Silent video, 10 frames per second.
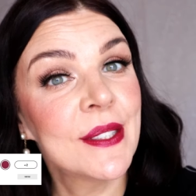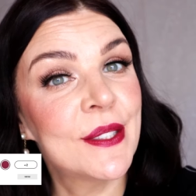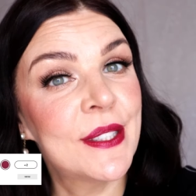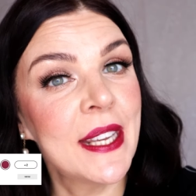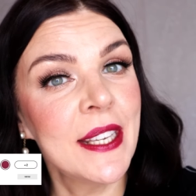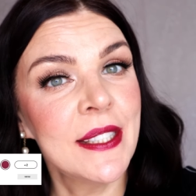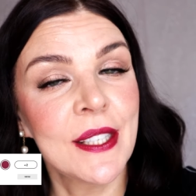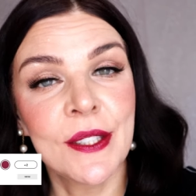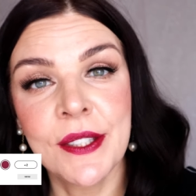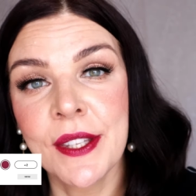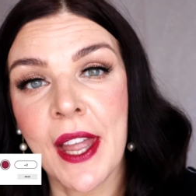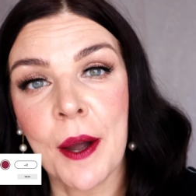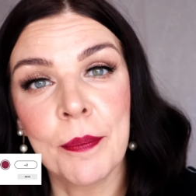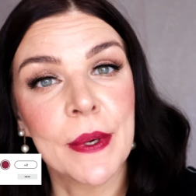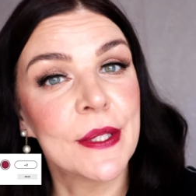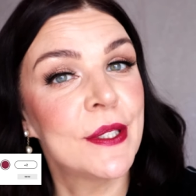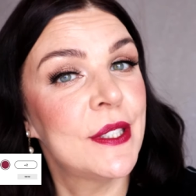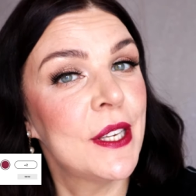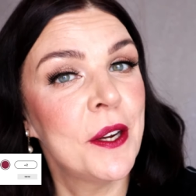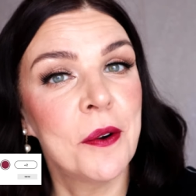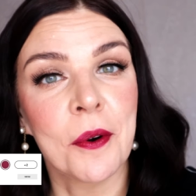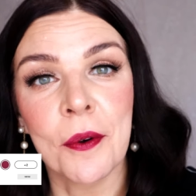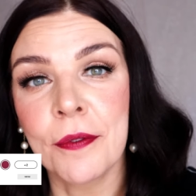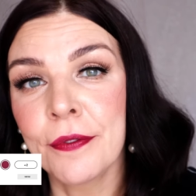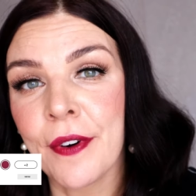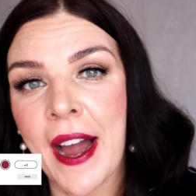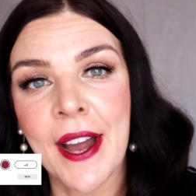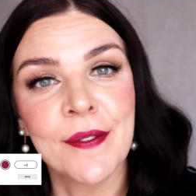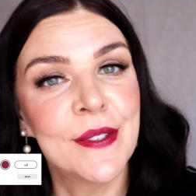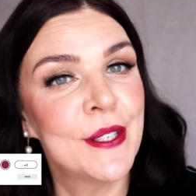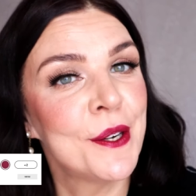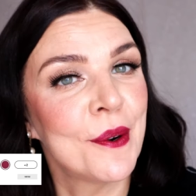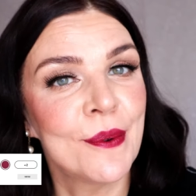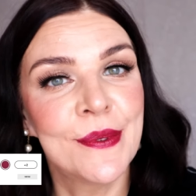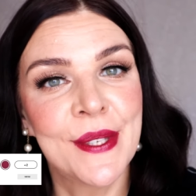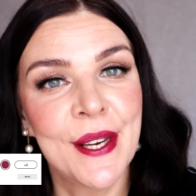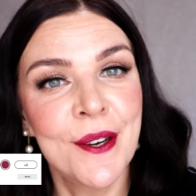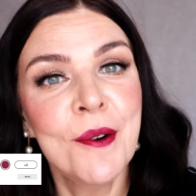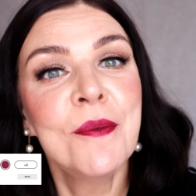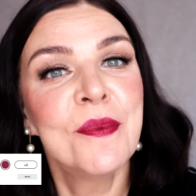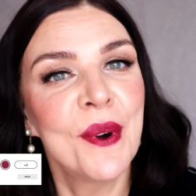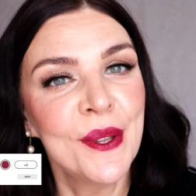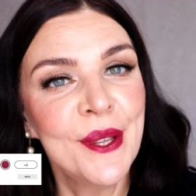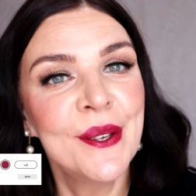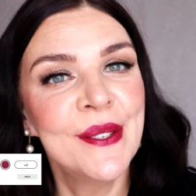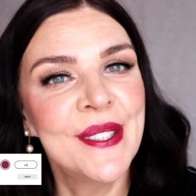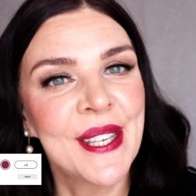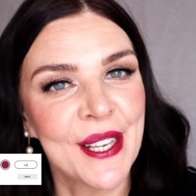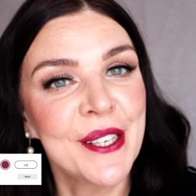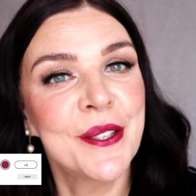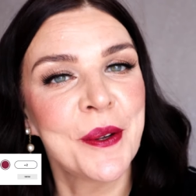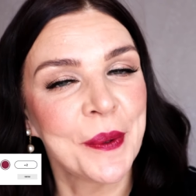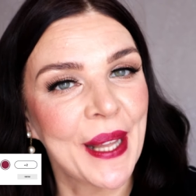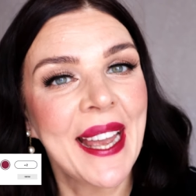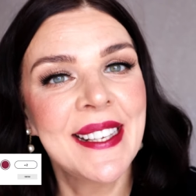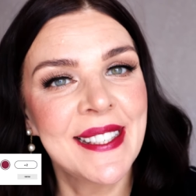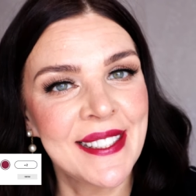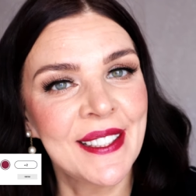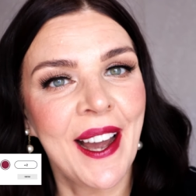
This is number 0500. What do you think? Do you like this